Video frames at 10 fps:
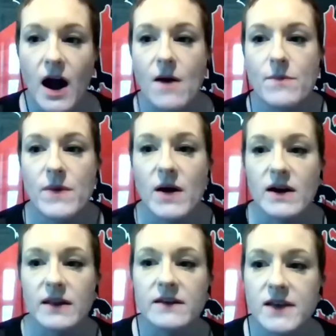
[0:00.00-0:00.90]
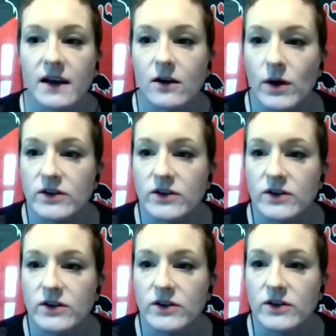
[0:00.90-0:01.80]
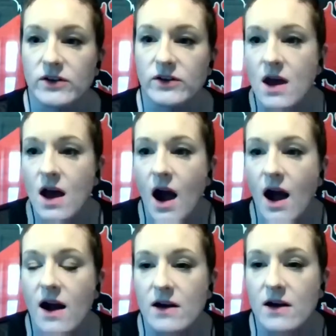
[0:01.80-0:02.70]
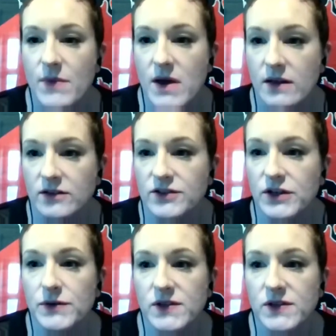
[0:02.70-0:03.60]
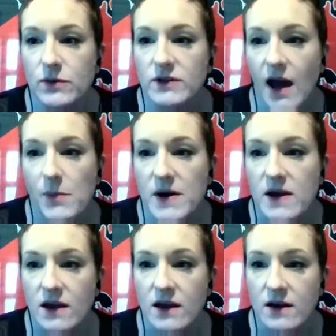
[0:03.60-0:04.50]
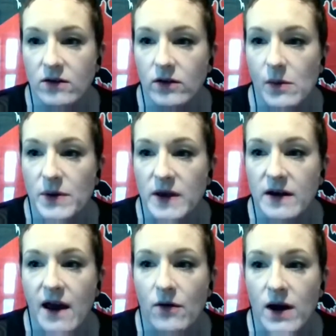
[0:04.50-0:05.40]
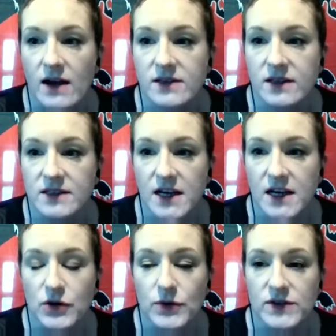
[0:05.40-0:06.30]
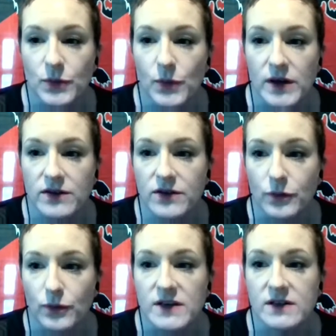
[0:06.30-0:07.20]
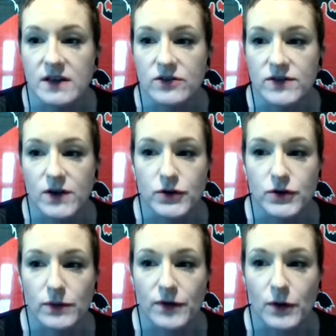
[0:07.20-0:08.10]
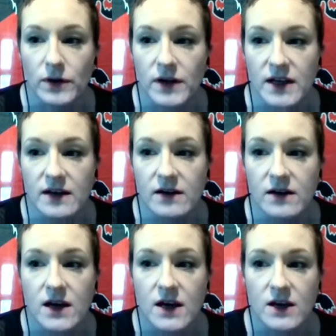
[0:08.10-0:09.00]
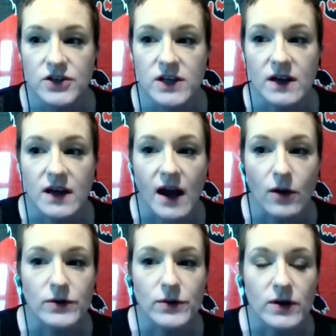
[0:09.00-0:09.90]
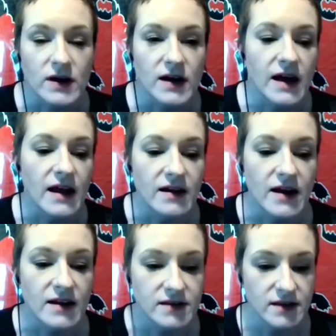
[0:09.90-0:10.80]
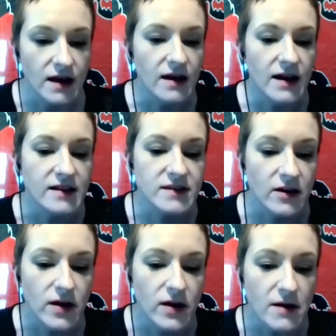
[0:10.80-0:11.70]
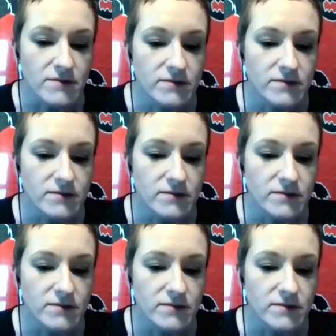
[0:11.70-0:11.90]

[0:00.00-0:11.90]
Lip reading: And the second question, do you see what's happening in Colombia now as continuous with recent social revolt in Chile, Ecuador, and etc.?